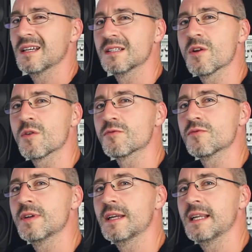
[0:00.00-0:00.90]
has not
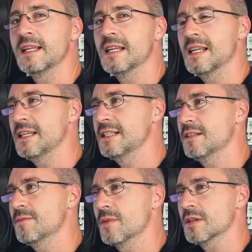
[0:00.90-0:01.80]
really
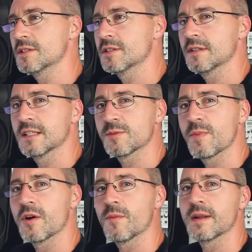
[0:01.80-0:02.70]
needed much
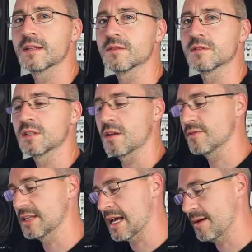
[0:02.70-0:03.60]
experimental
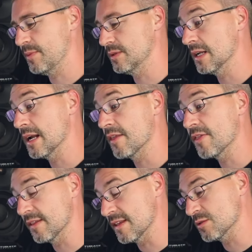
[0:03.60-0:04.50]
stuff to happen, and I
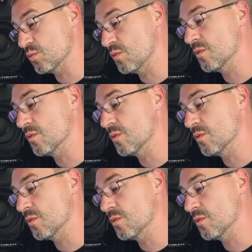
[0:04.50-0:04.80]
think that's